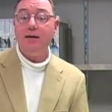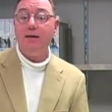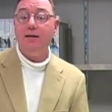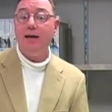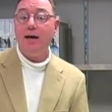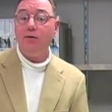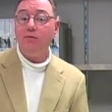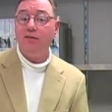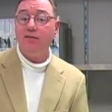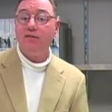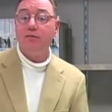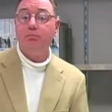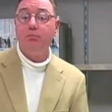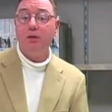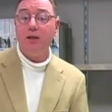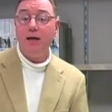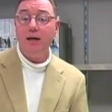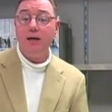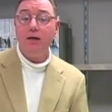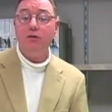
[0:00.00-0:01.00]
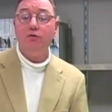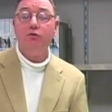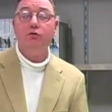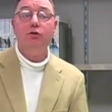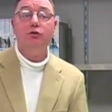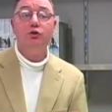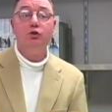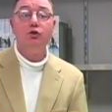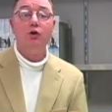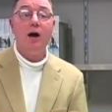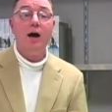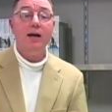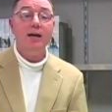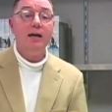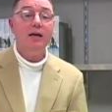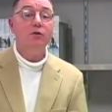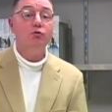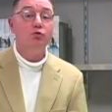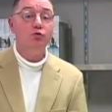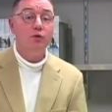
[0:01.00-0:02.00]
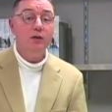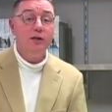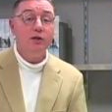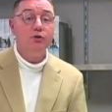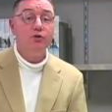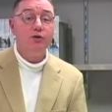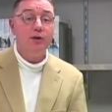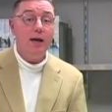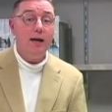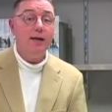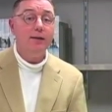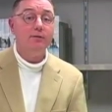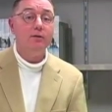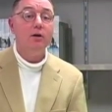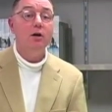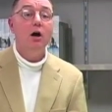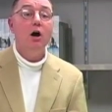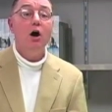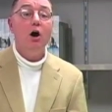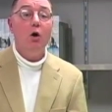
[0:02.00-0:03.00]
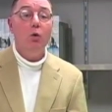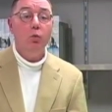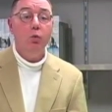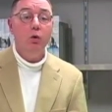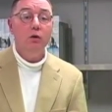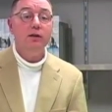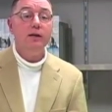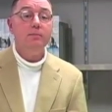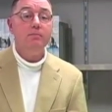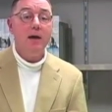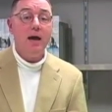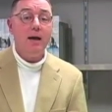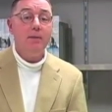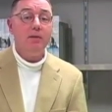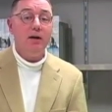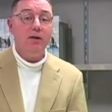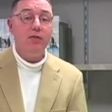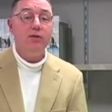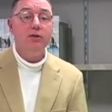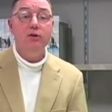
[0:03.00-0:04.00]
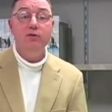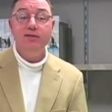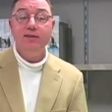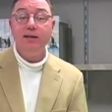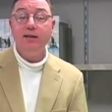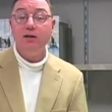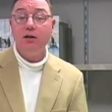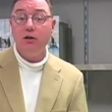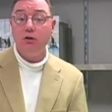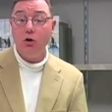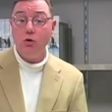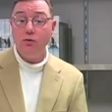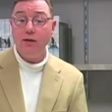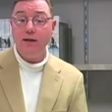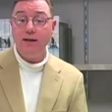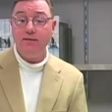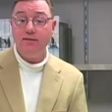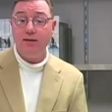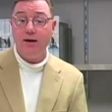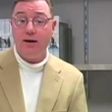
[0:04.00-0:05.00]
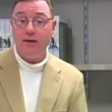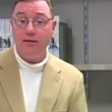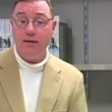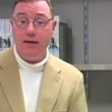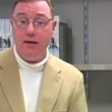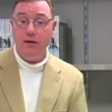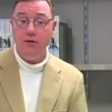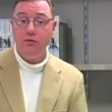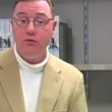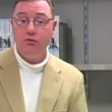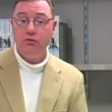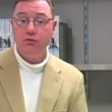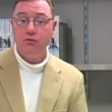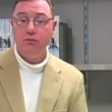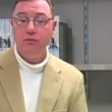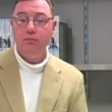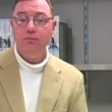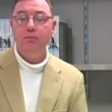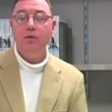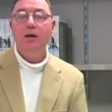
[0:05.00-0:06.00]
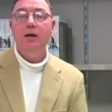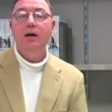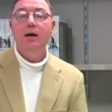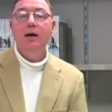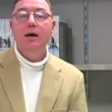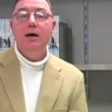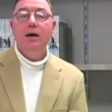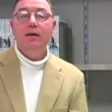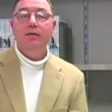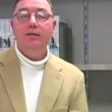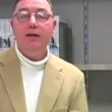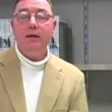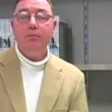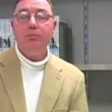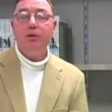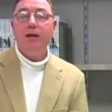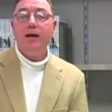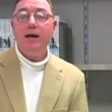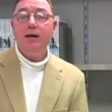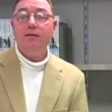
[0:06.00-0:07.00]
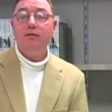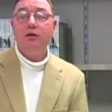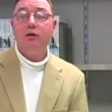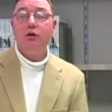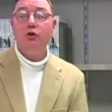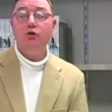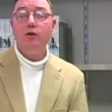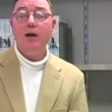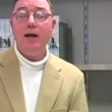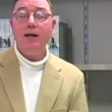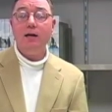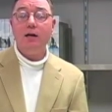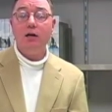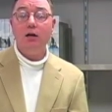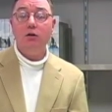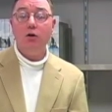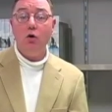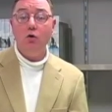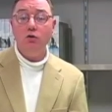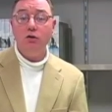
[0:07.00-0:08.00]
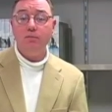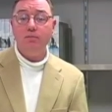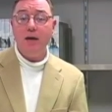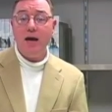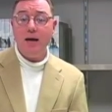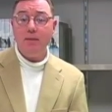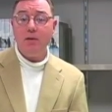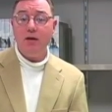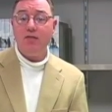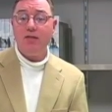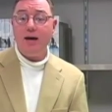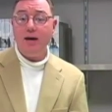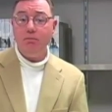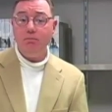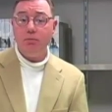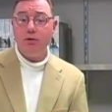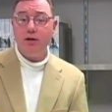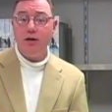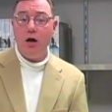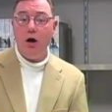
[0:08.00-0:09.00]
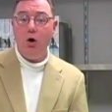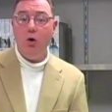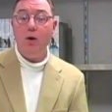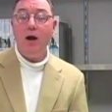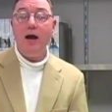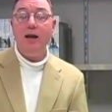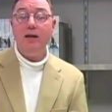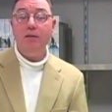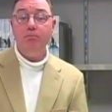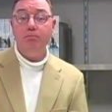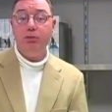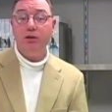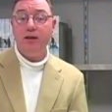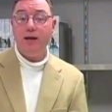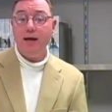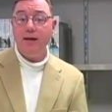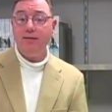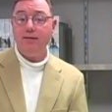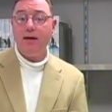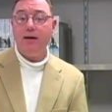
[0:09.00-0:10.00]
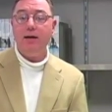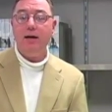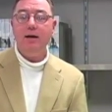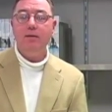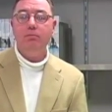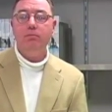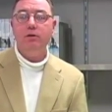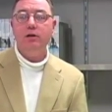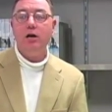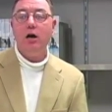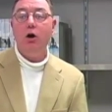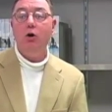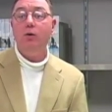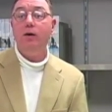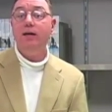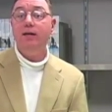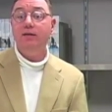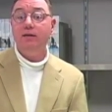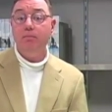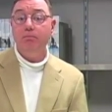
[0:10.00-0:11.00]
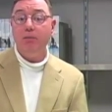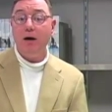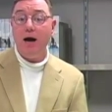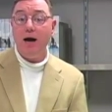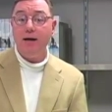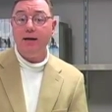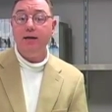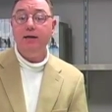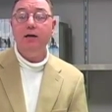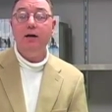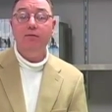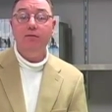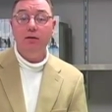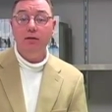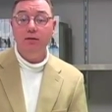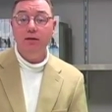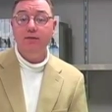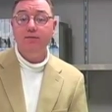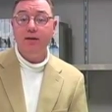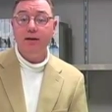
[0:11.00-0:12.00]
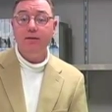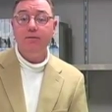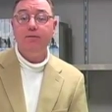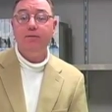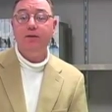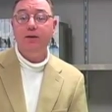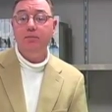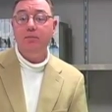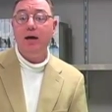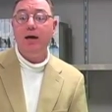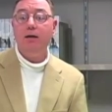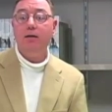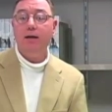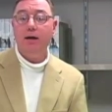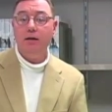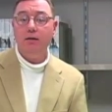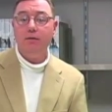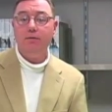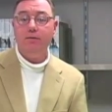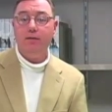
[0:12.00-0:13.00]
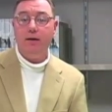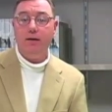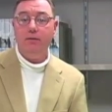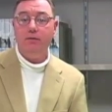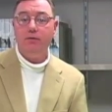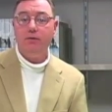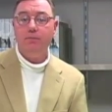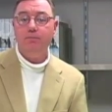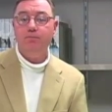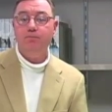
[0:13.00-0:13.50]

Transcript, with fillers: announced plans to try and recreate a woolly mammoth using cloning techniques. They plan to create a cloned mammoth embryo and implant that embryo in the body of a living female elephant.